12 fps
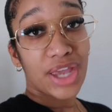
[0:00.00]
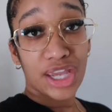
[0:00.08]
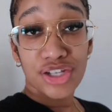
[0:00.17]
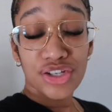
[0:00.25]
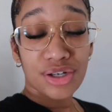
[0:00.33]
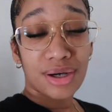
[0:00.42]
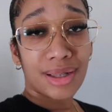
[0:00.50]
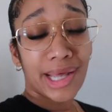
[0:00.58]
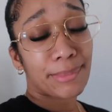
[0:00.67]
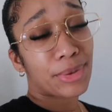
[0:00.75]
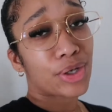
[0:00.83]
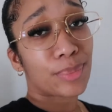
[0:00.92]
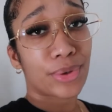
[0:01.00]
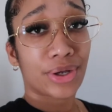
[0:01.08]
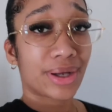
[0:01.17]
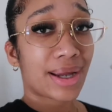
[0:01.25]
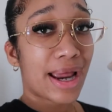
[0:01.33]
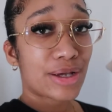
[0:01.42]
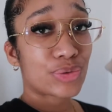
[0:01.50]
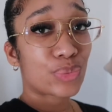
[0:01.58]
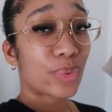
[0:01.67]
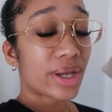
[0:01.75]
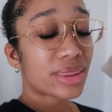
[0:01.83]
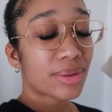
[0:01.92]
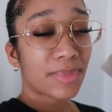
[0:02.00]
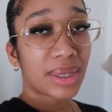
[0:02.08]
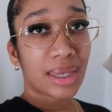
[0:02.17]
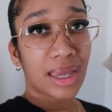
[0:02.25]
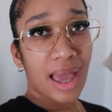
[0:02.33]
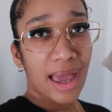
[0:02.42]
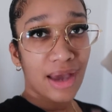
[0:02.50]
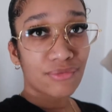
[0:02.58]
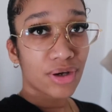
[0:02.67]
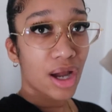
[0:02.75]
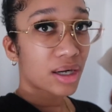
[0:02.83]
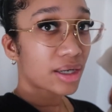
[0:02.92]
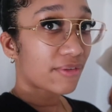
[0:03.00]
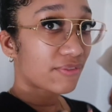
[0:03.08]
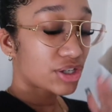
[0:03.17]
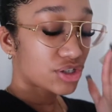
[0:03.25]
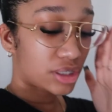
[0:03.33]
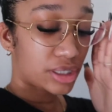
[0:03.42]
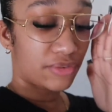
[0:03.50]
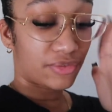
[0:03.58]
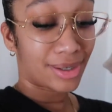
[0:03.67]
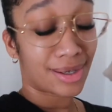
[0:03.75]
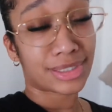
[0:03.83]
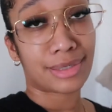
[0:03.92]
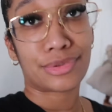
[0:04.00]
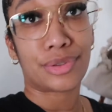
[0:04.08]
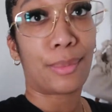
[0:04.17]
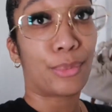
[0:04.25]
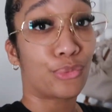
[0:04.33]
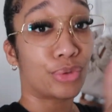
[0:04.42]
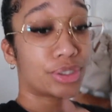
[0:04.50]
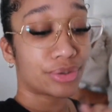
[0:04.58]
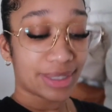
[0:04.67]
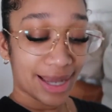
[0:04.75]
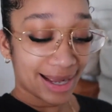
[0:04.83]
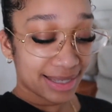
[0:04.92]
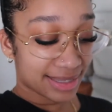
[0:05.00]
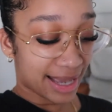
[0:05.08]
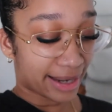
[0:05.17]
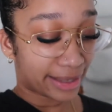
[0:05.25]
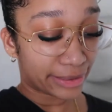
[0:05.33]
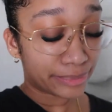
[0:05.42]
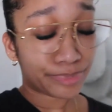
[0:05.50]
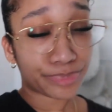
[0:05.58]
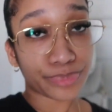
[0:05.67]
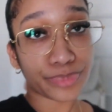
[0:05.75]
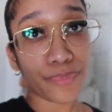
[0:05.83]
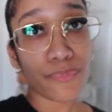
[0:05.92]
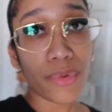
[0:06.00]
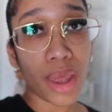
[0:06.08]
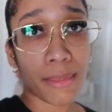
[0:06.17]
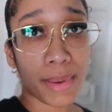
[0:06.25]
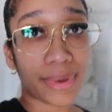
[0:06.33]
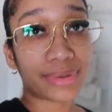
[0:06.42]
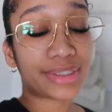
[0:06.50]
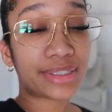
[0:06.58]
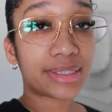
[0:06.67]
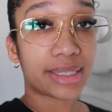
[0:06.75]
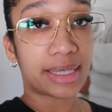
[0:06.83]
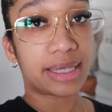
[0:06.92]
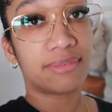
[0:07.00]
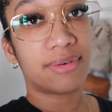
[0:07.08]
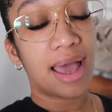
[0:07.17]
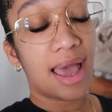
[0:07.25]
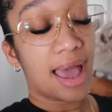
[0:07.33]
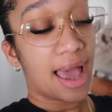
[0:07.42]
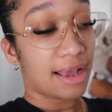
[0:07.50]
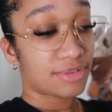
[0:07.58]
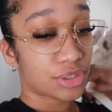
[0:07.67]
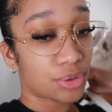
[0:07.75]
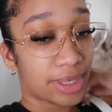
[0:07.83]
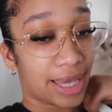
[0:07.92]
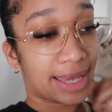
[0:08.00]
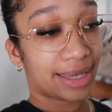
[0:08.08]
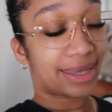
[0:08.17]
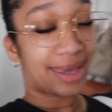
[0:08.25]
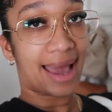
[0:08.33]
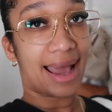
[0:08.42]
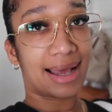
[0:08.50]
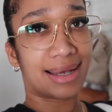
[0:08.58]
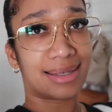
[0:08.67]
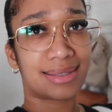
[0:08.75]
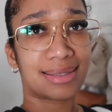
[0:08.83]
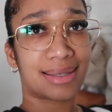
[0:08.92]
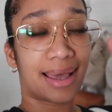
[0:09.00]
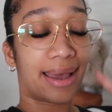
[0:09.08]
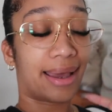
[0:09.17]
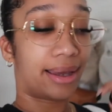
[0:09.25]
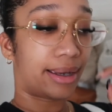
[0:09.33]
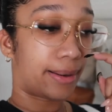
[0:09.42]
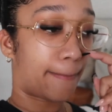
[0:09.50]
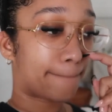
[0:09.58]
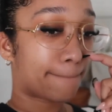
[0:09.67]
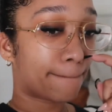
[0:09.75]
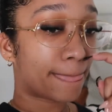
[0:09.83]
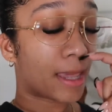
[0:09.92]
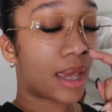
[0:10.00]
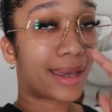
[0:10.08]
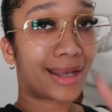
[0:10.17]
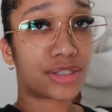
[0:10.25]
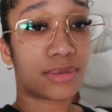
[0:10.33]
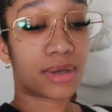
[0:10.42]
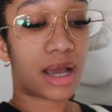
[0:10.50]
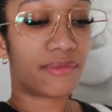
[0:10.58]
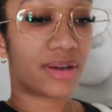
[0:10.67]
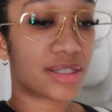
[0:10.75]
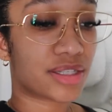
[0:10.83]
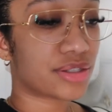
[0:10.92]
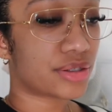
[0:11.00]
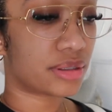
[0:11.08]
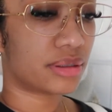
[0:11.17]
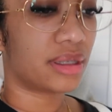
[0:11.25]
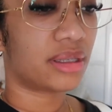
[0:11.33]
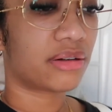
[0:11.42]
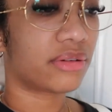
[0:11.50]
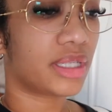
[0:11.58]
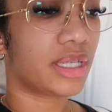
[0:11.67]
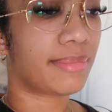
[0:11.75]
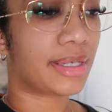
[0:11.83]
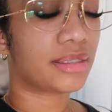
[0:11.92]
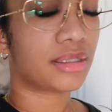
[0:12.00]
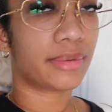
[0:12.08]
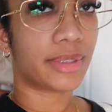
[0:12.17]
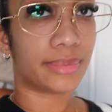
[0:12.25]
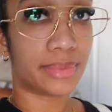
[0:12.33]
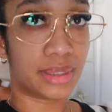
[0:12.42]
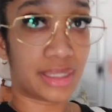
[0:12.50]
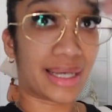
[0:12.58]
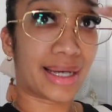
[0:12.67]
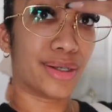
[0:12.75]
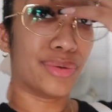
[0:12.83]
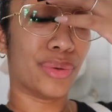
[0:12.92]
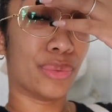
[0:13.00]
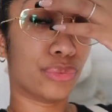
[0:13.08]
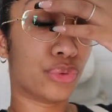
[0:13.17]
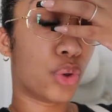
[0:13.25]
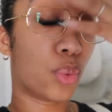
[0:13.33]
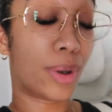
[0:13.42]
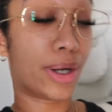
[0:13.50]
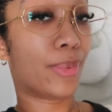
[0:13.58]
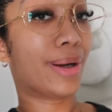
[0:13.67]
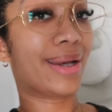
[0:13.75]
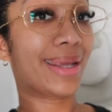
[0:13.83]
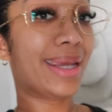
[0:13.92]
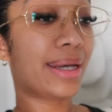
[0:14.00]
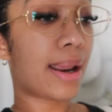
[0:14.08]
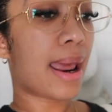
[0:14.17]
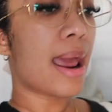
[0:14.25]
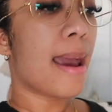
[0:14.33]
facial i'm gonna bring you guys with me i haven't gotten a facial in a very long time so i'm really really excited i'm about to leave have to go get gas and get some coffee because there's nothing really in my stomach but like i don't know what i want to eat